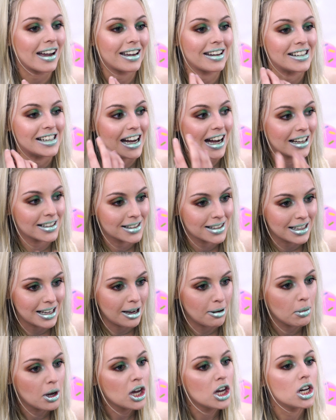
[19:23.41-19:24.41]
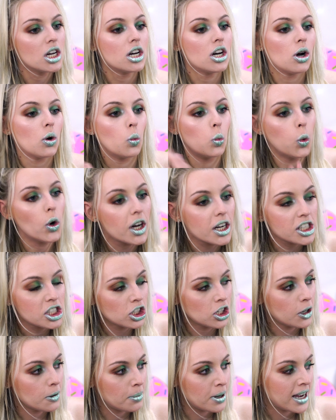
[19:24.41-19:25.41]
I can ask him what
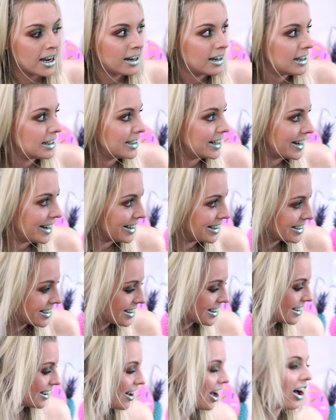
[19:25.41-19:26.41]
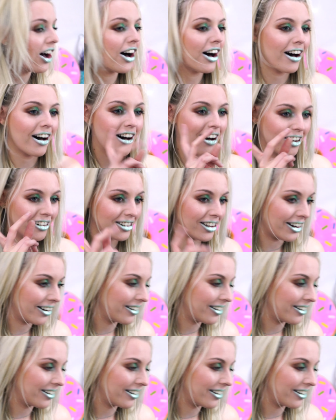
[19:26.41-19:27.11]
your opinion is. Hold